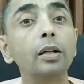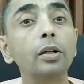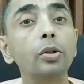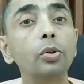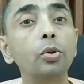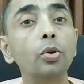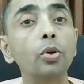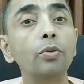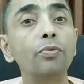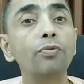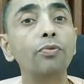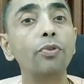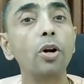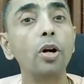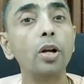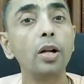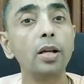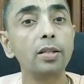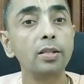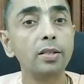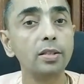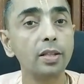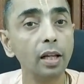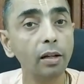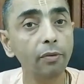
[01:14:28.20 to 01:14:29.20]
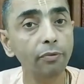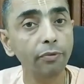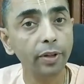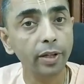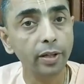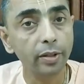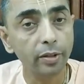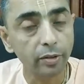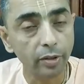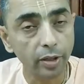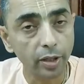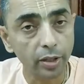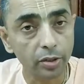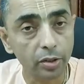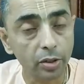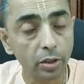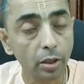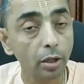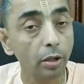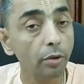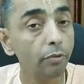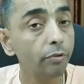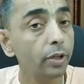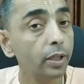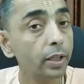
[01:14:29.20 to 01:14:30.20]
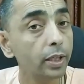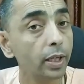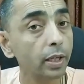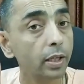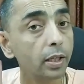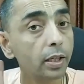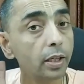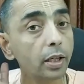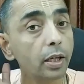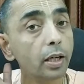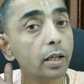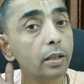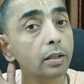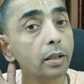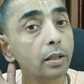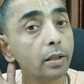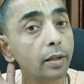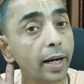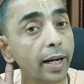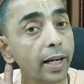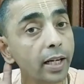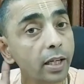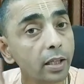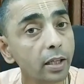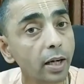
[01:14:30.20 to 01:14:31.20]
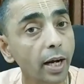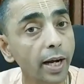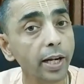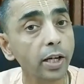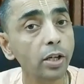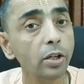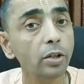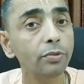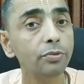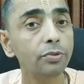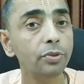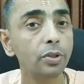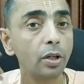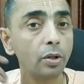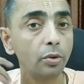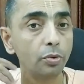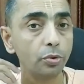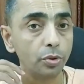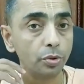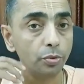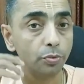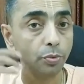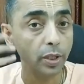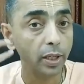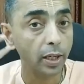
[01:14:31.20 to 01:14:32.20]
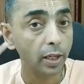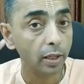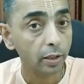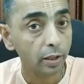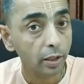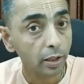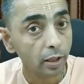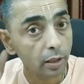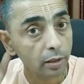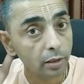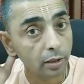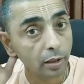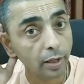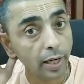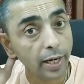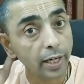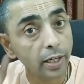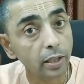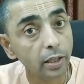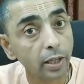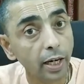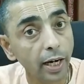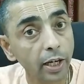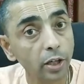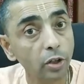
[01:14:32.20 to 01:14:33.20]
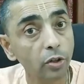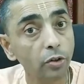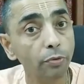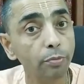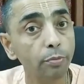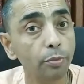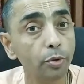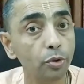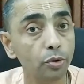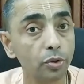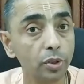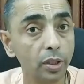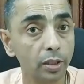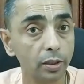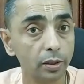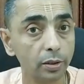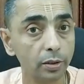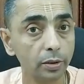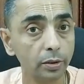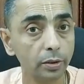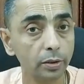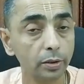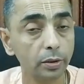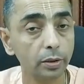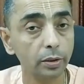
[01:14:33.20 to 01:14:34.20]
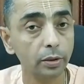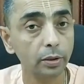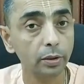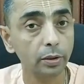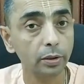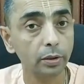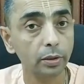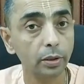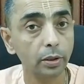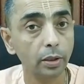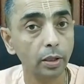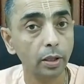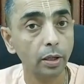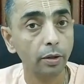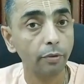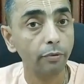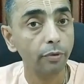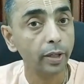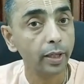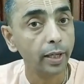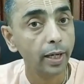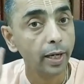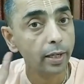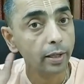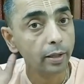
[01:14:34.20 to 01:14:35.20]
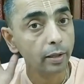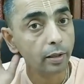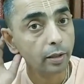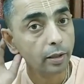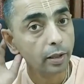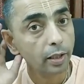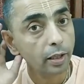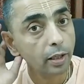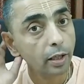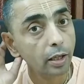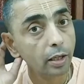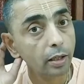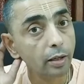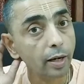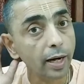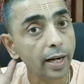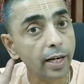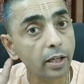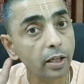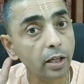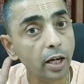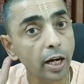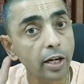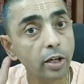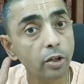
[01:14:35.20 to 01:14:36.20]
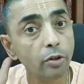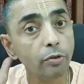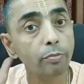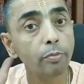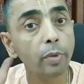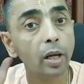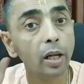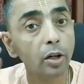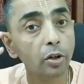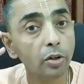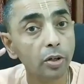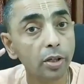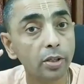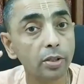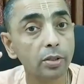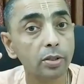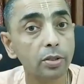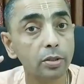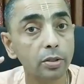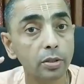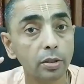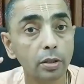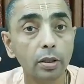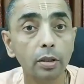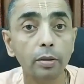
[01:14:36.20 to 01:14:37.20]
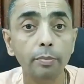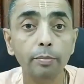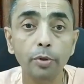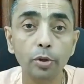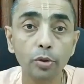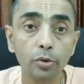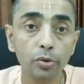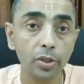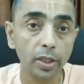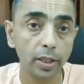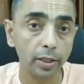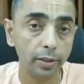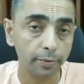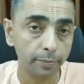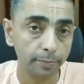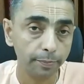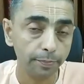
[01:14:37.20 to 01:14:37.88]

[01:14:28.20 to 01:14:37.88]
good for our self-interest, we can hear the right kind of sounds, we can hear the right kind of music, we can hear right kind of melodious music,